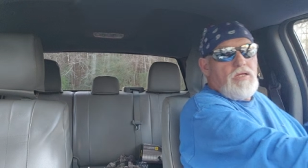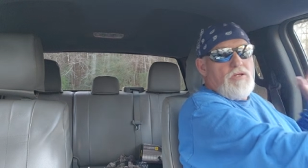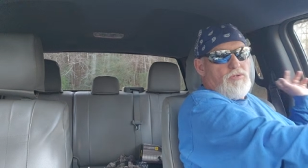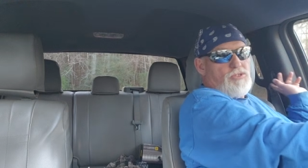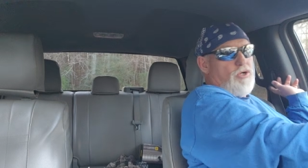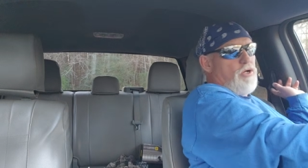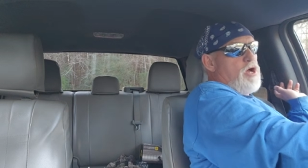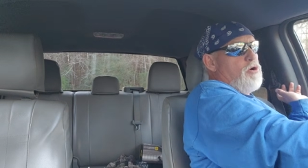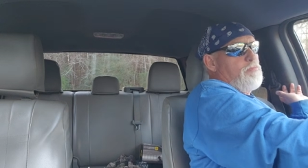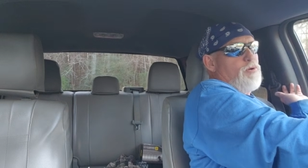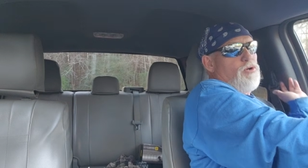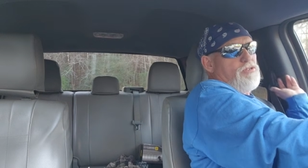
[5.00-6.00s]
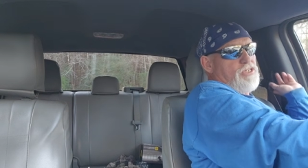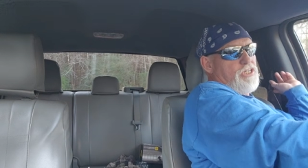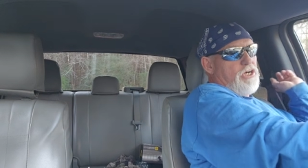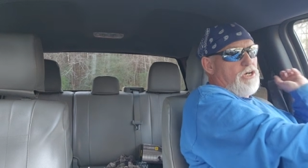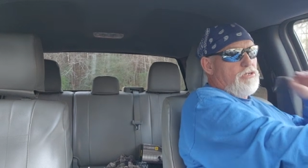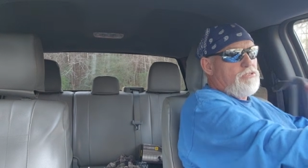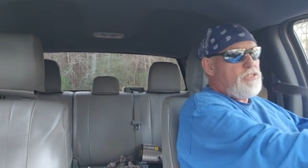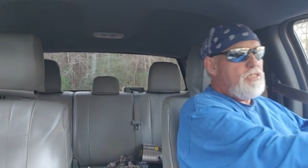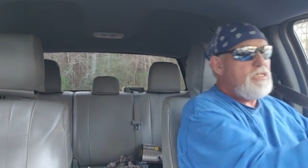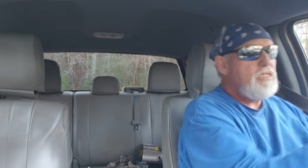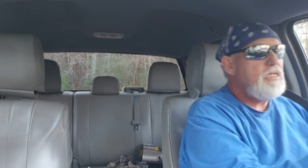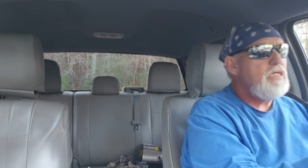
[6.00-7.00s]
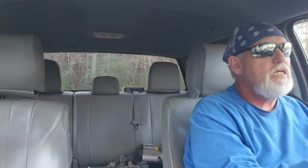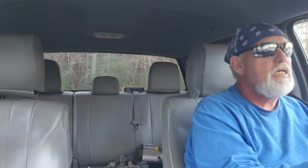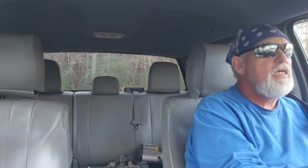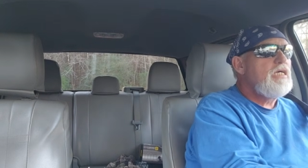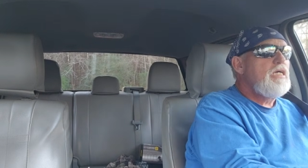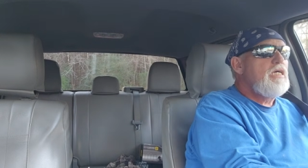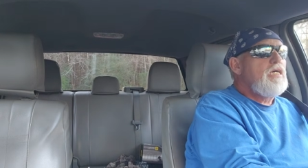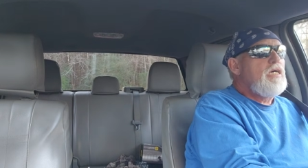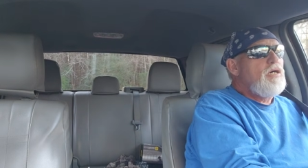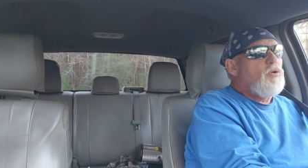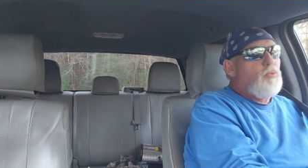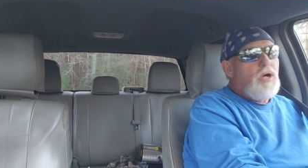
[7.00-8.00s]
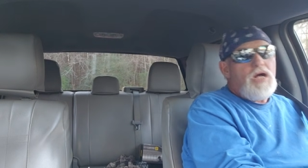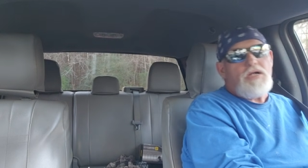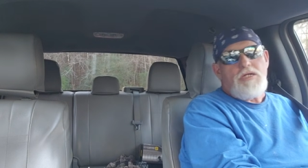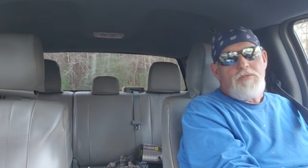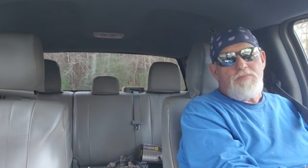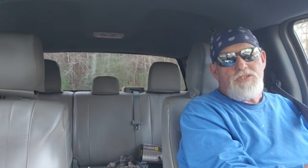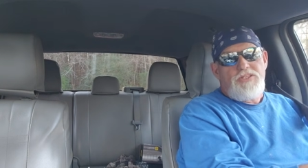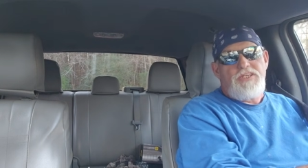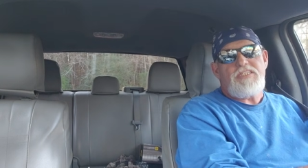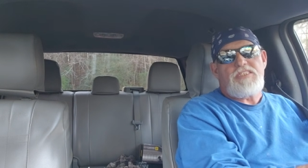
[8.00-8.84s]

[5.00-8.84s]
What's going on, boys and girls? Welcome to this